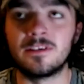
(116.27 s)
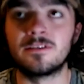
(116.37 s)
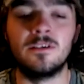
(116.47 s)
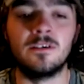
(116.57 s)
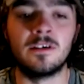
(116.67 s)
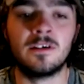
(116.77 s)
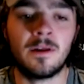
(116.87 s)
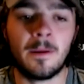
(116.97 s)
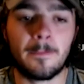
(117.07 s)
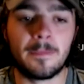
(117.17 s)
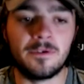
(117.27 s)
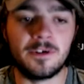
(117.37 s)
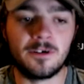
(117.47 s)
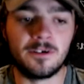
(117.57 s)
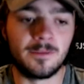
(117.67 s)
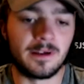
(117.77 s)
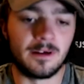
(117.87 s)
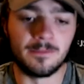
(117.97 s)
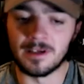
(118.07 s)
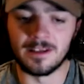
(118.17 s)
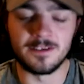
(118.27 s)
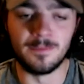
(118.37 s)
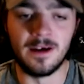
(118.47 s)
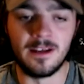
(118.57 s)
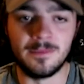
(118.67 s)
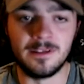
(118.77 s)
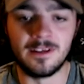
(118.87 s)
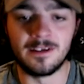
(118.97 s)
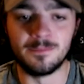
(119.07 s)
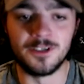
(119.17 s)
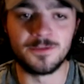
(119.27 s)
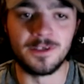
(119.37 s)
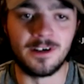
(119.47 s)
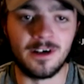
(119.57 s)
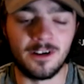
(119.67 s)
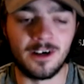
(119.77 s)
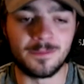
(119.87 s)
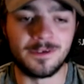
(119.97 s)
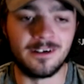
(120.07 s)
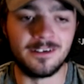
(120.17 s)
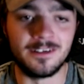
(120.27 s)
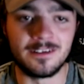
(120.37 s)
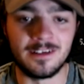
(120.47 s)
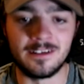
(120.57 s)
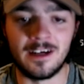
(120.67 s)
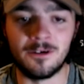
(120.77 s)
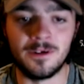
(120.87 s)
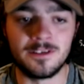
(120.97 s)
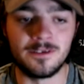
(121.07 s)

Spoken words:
So, you know, when you're going up against men, I mean, they can push me around and knock me around easily at that way.